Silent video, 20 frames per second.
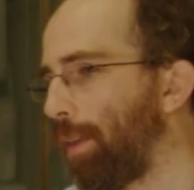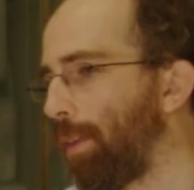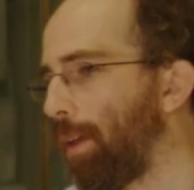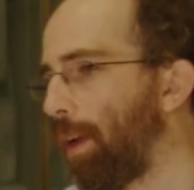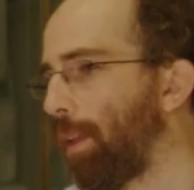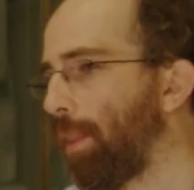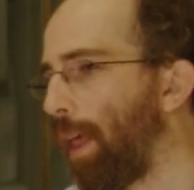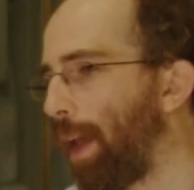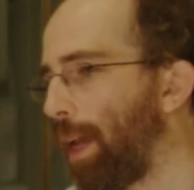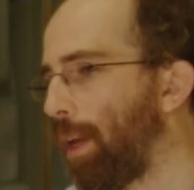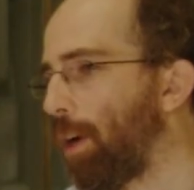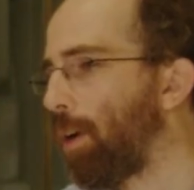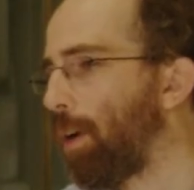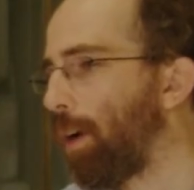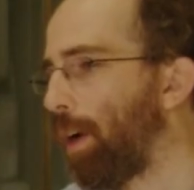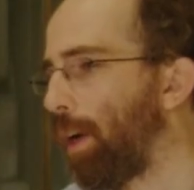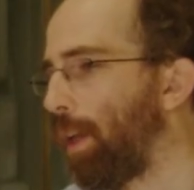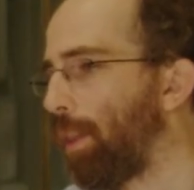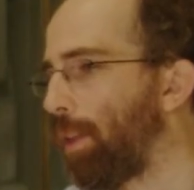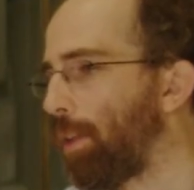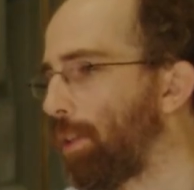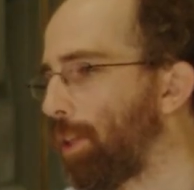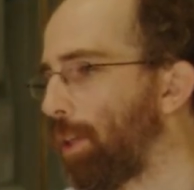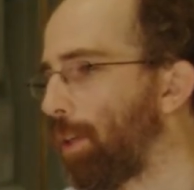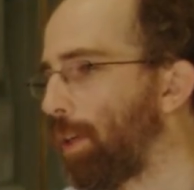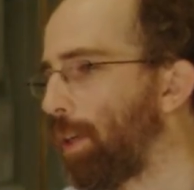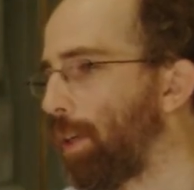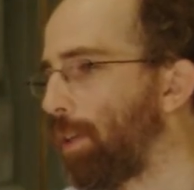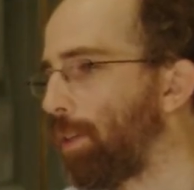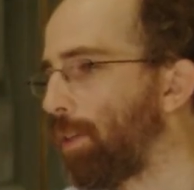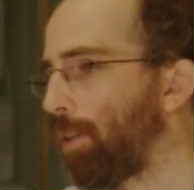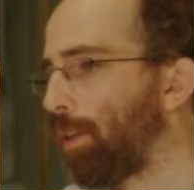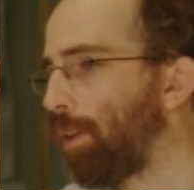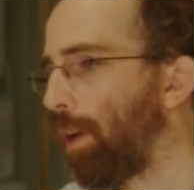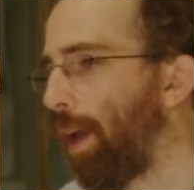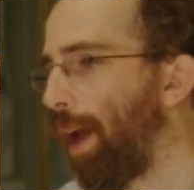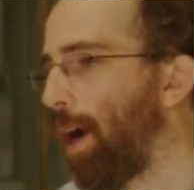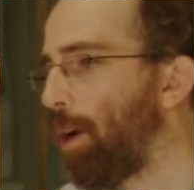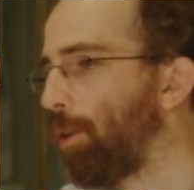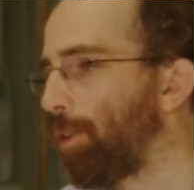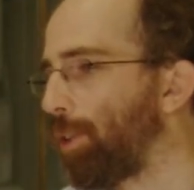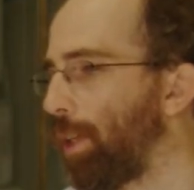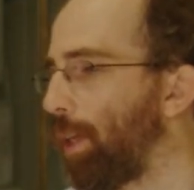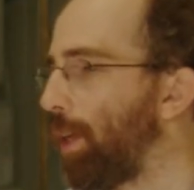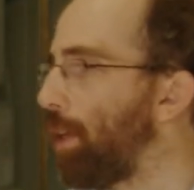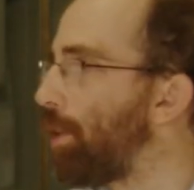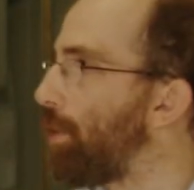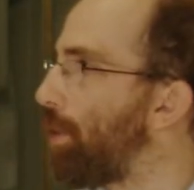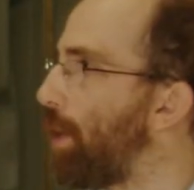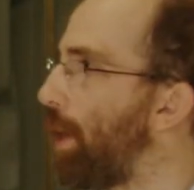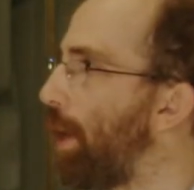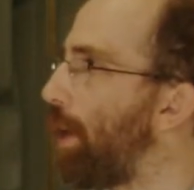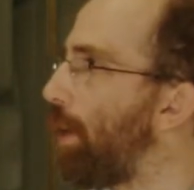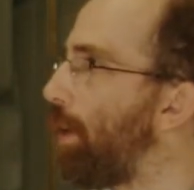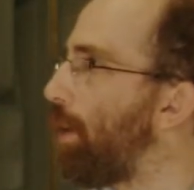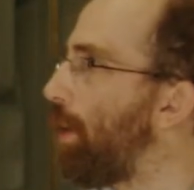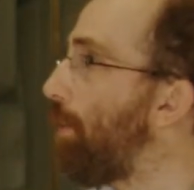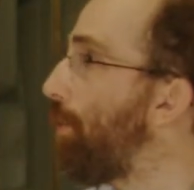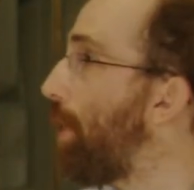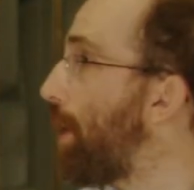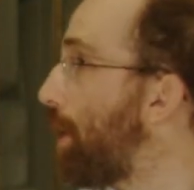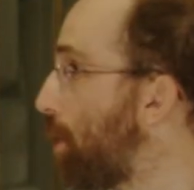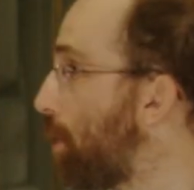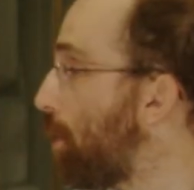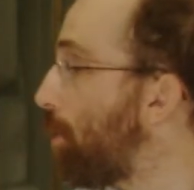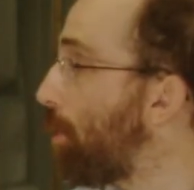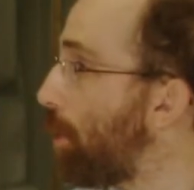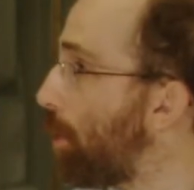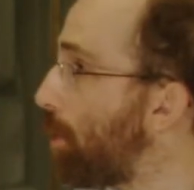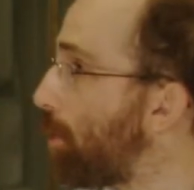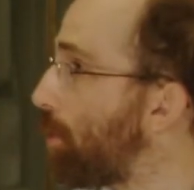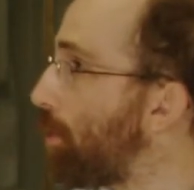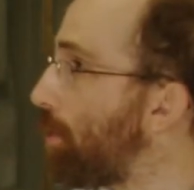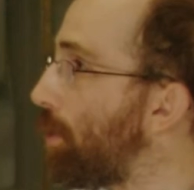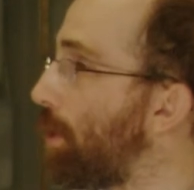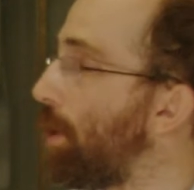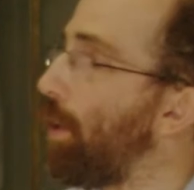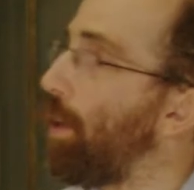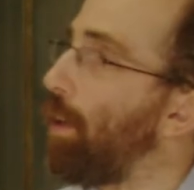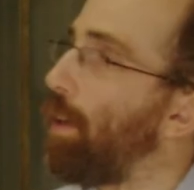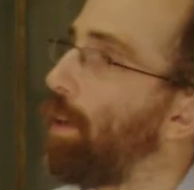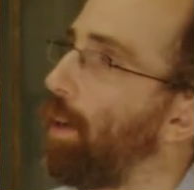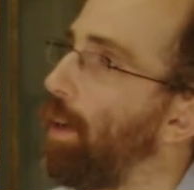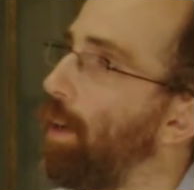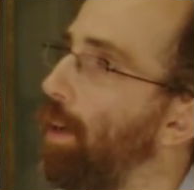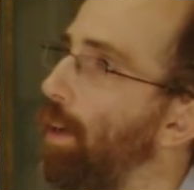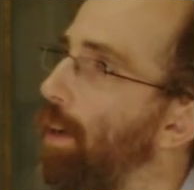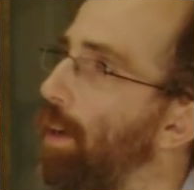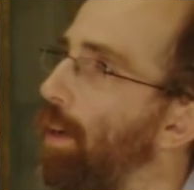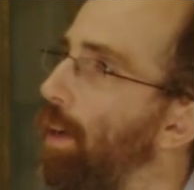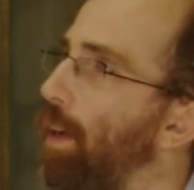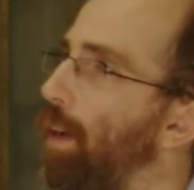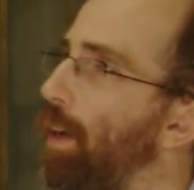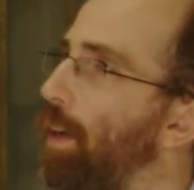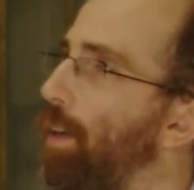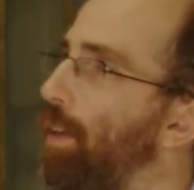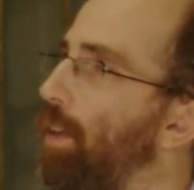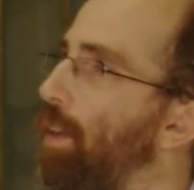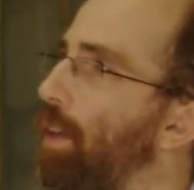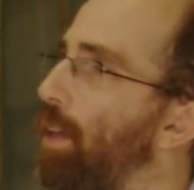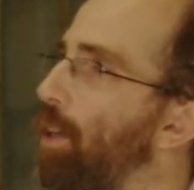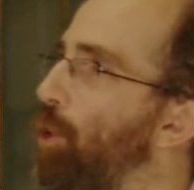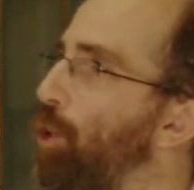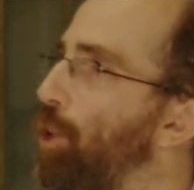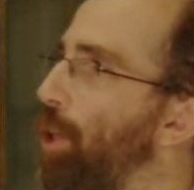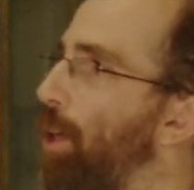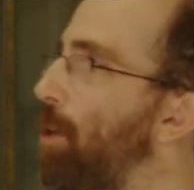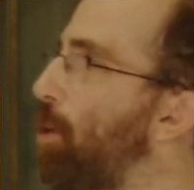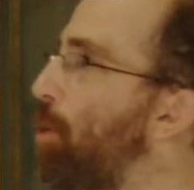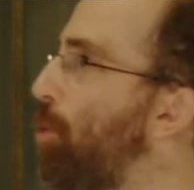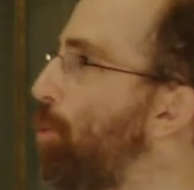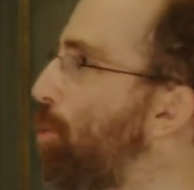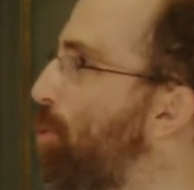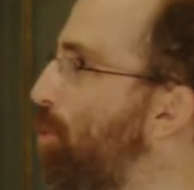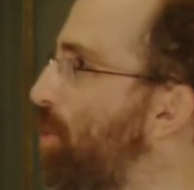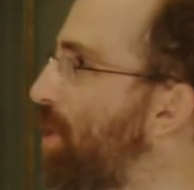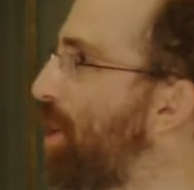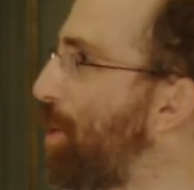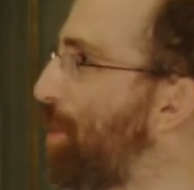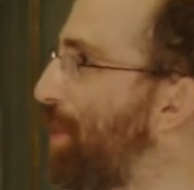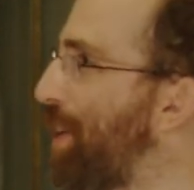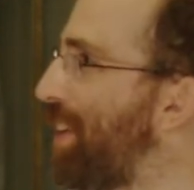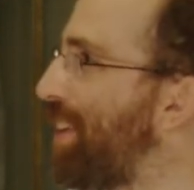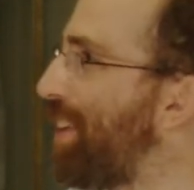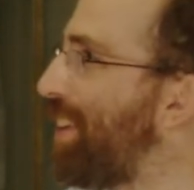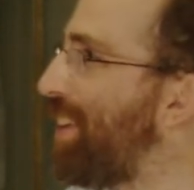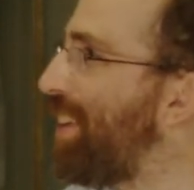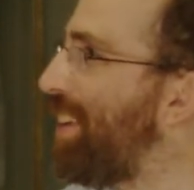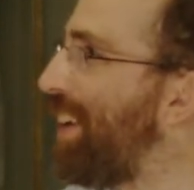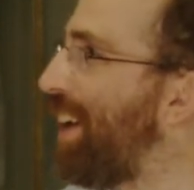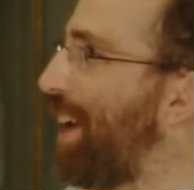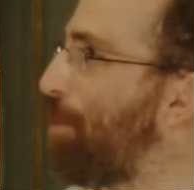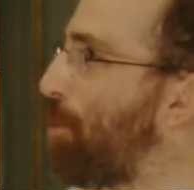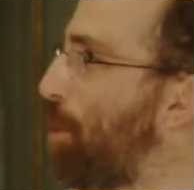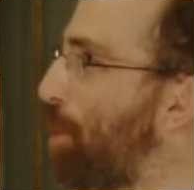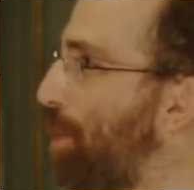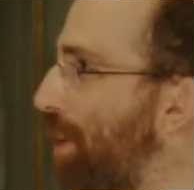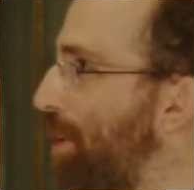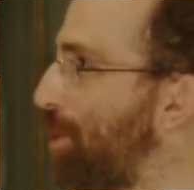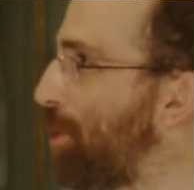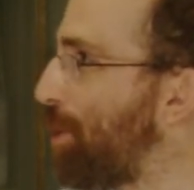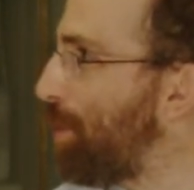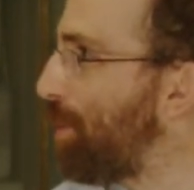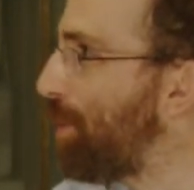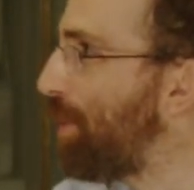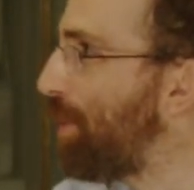later in the series, Al says that if they killed Hearst, his shareholders would come in and replace him.